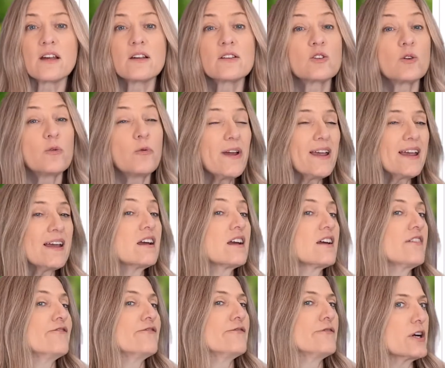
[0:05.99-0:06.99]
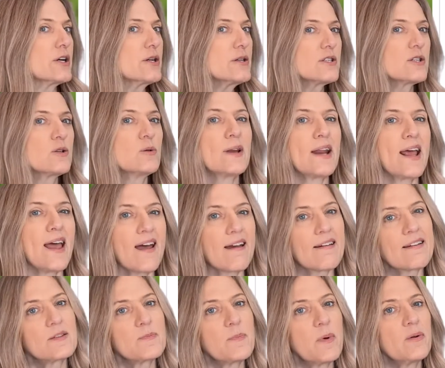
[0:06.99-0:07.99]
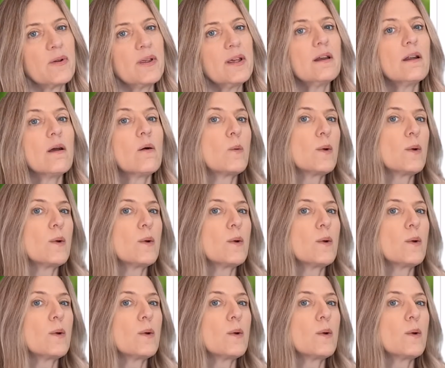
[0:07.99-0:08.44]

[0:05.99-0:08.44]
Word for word: So if we can convert to an exponent,